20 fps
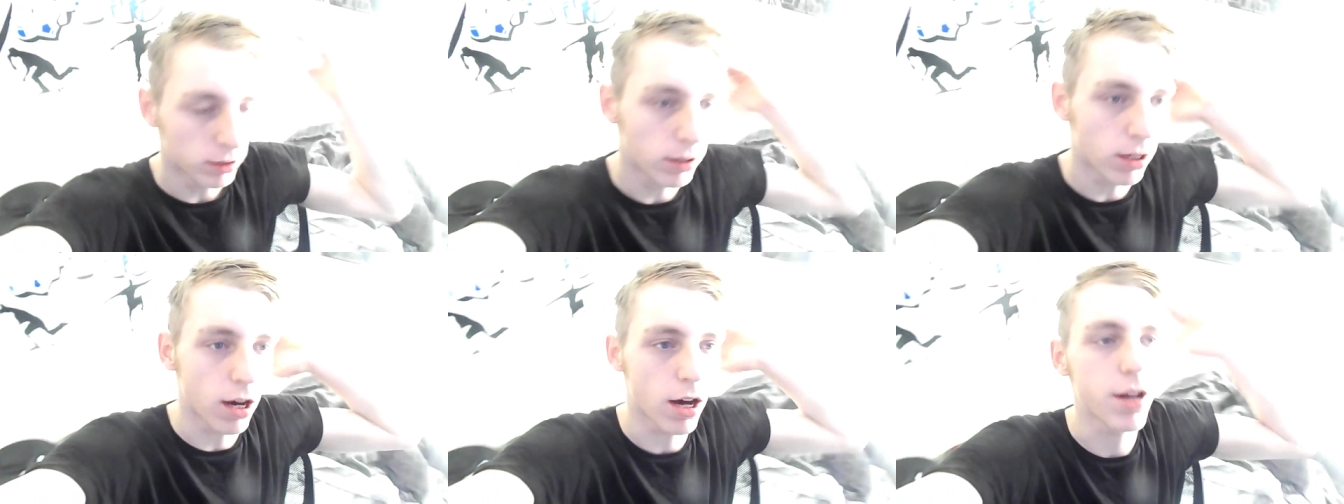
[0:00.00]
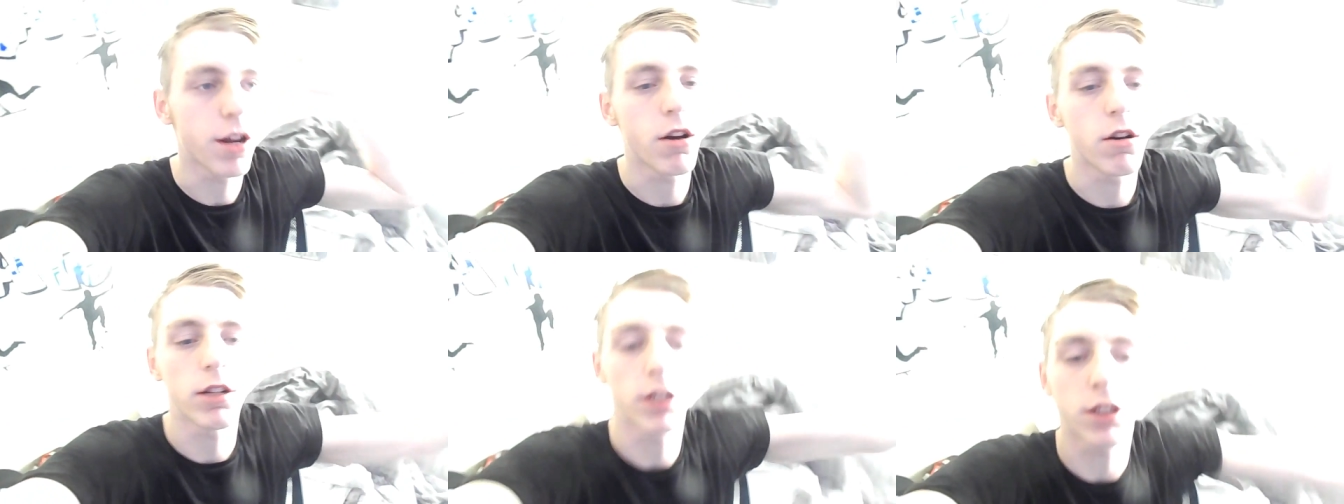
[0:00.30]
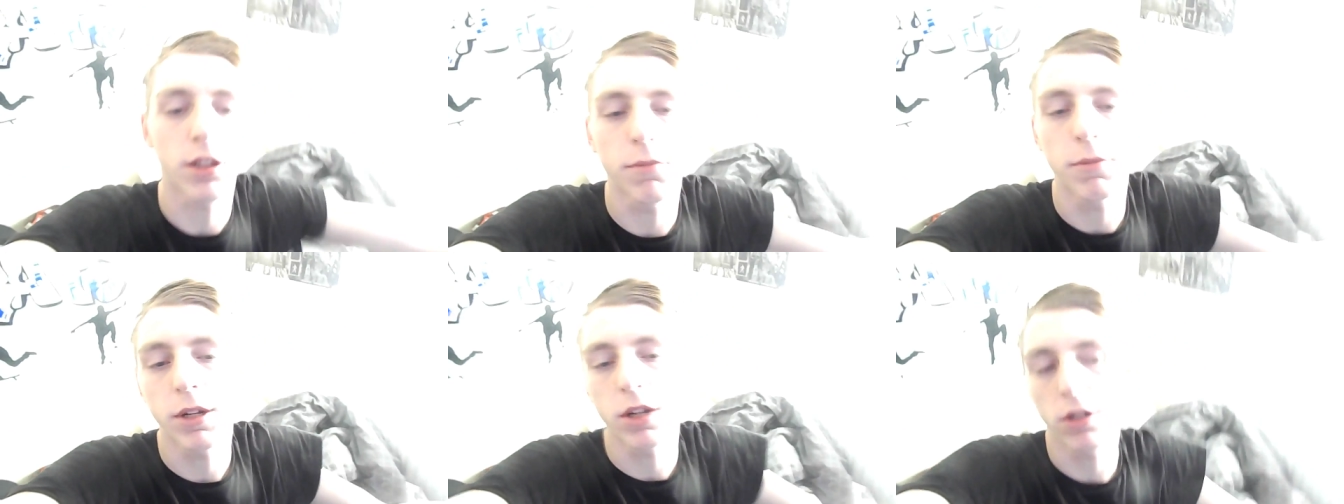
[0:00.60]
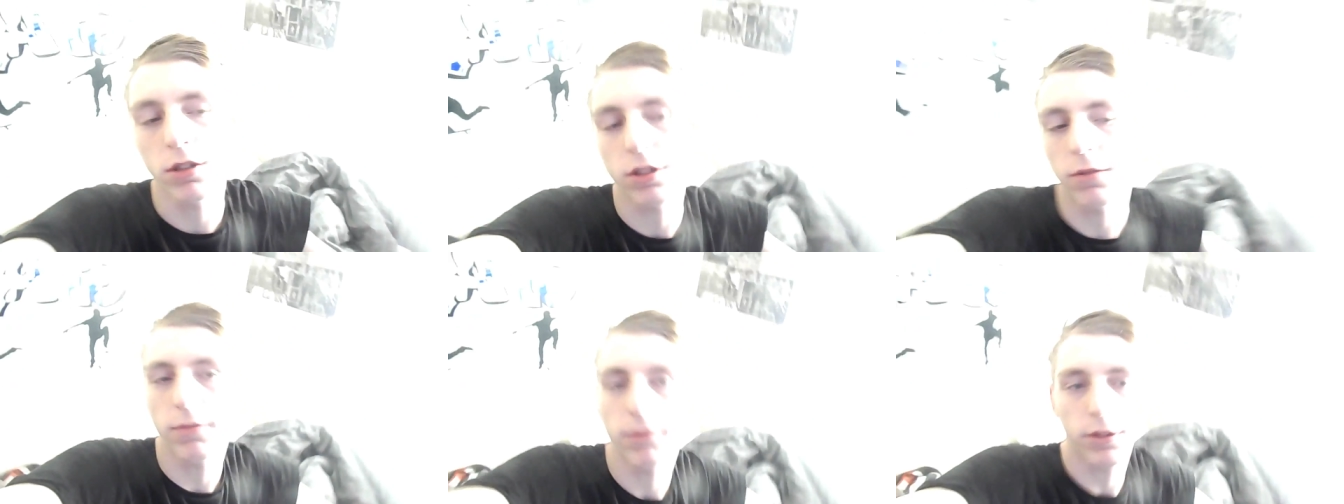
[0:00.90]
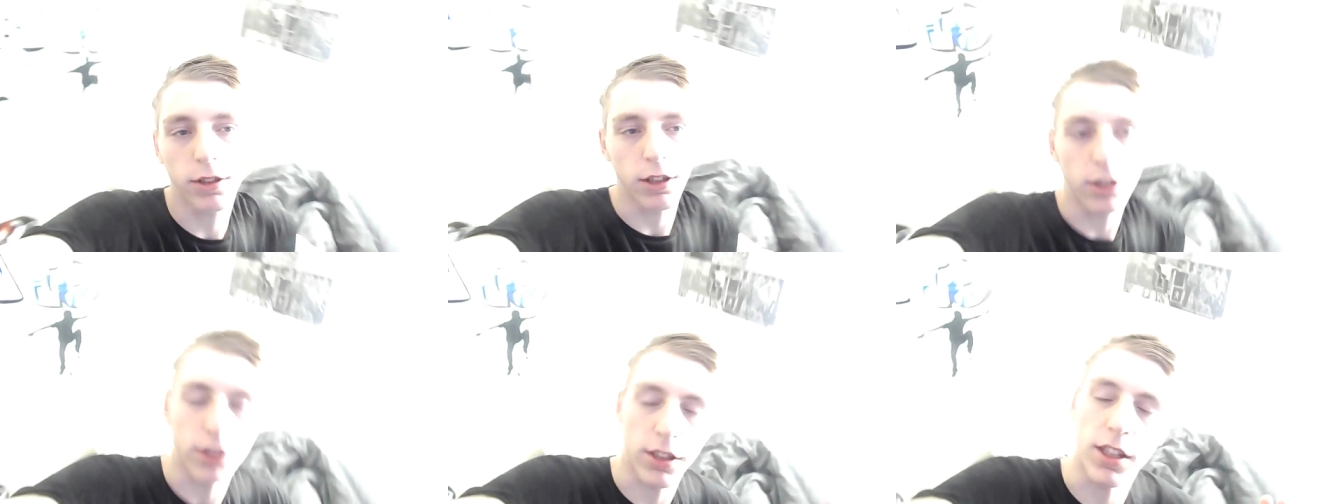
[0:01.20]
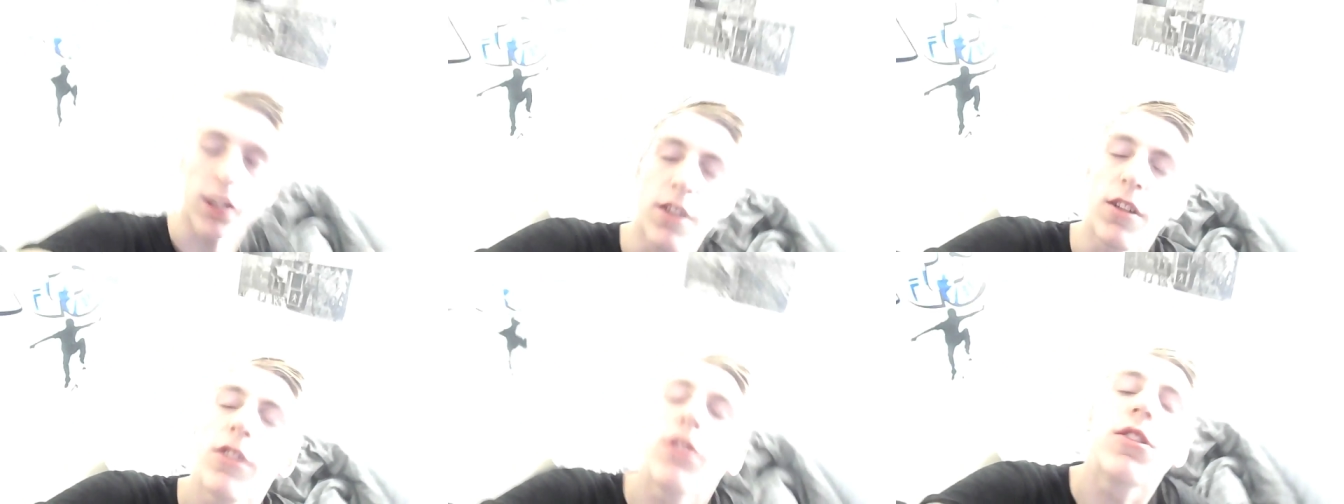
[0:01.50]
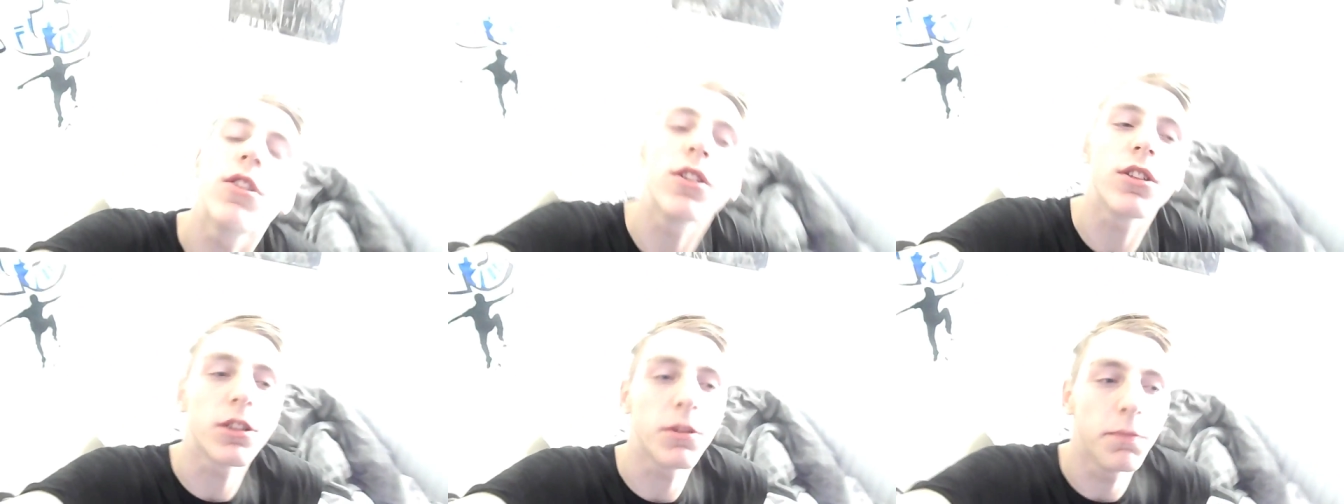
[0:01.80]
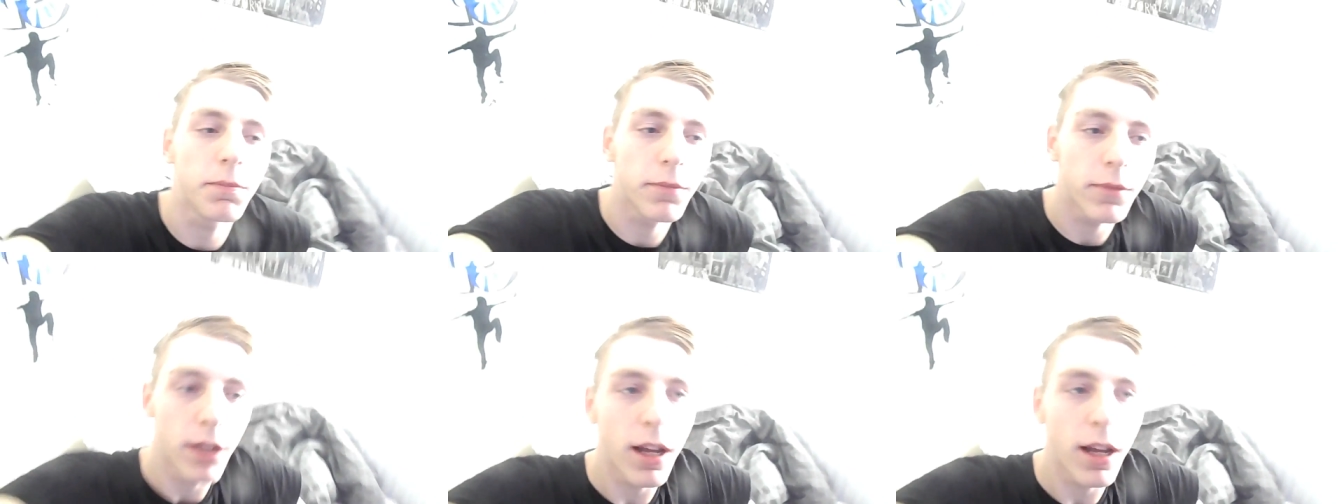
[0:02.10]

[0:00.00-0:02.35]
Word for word: I know it's going to be awesome because it looks awesome.